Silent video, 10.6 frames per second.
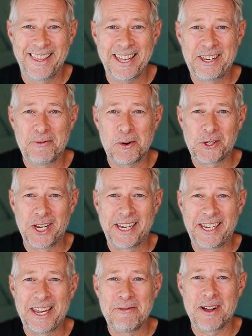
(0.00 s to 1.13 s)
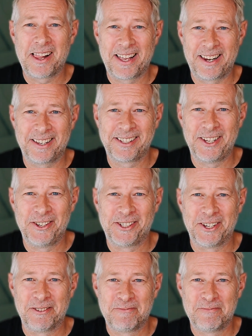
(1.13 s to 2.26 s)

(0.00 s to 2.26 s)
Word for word: Thank you for watching. Keep well, and I'll see you soon.